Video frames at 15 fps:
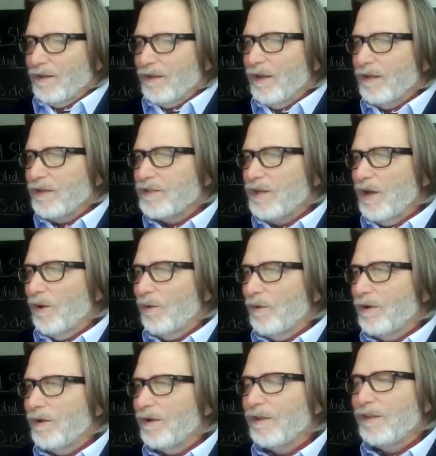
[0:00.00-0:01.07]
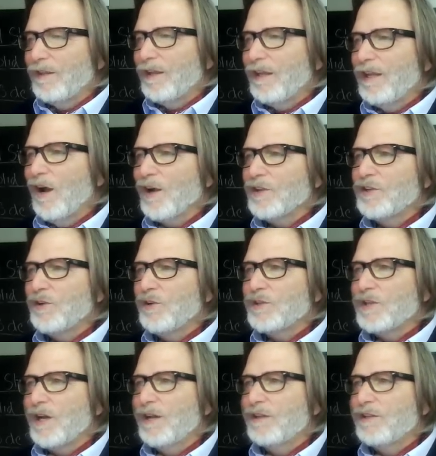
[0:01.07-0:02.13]
So he also goes
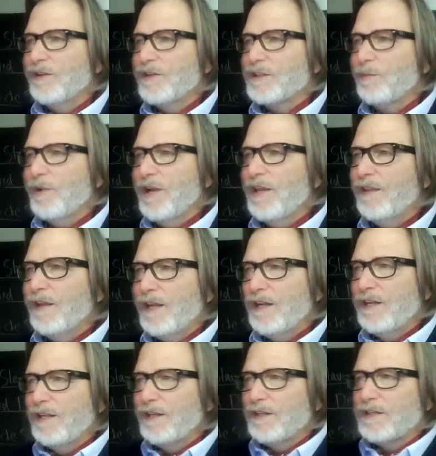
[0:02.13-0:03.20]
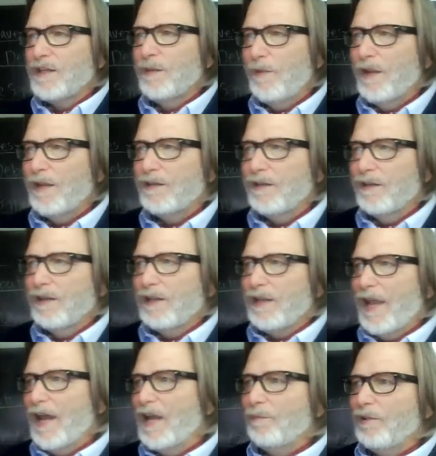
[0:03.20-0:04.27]
on to explain that Indians commit
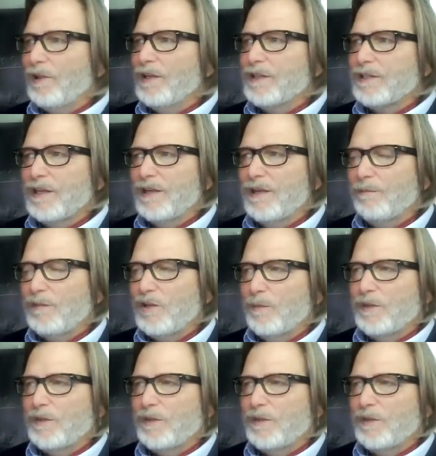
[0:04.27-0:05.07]
cannibalism, human